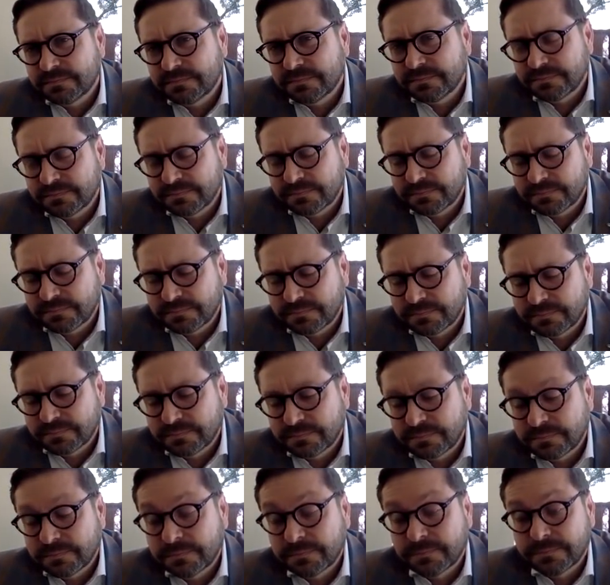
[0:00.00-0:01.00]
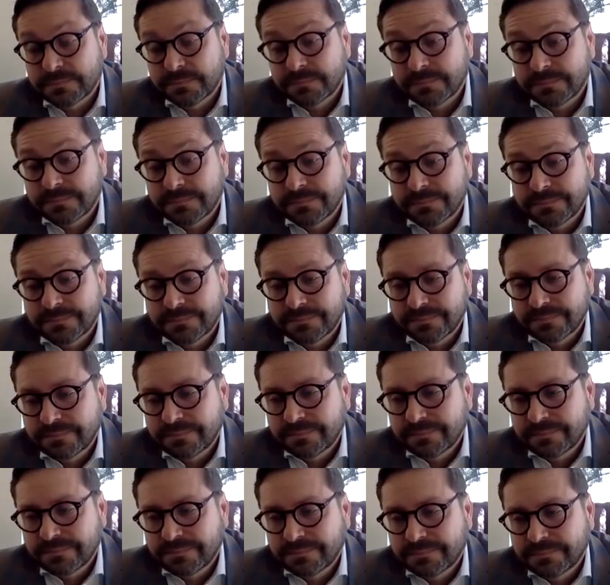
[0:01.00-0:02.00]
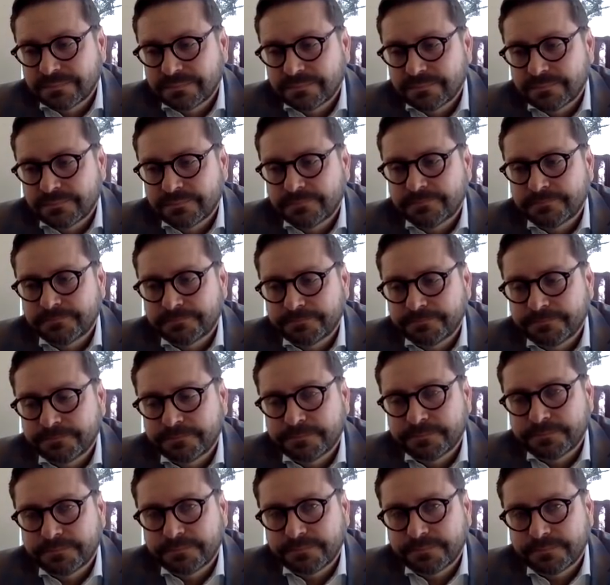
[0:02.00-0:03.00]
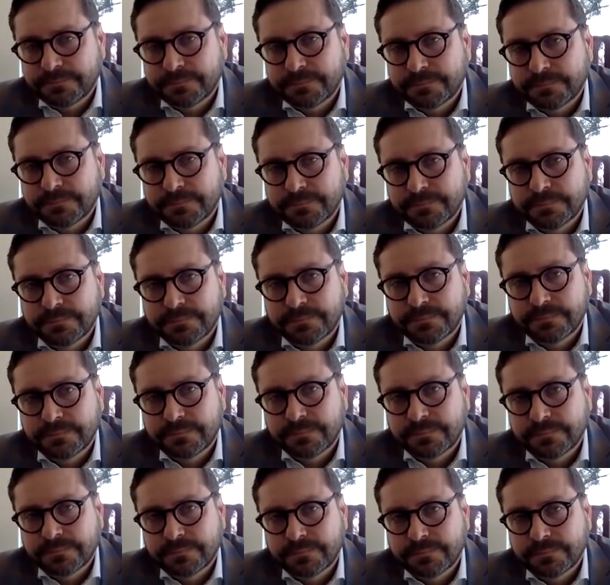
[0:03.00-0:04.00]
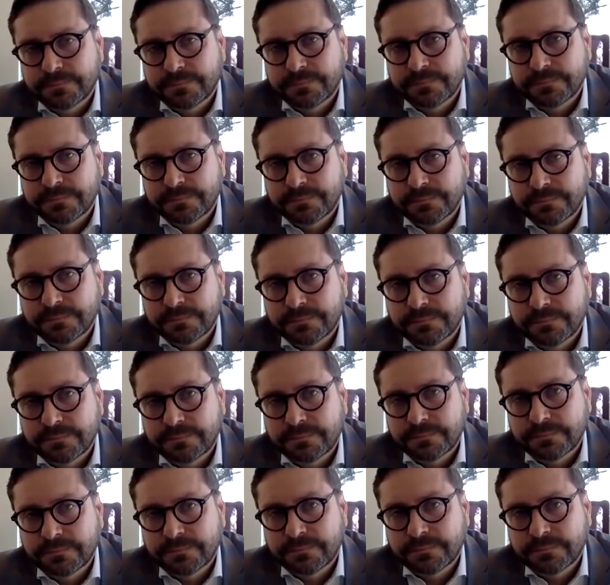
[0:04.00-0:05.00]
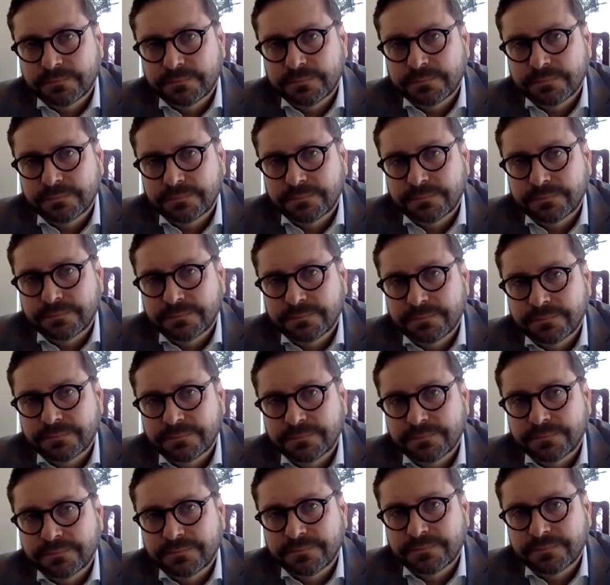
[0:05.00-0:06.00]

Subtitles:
(not speaking)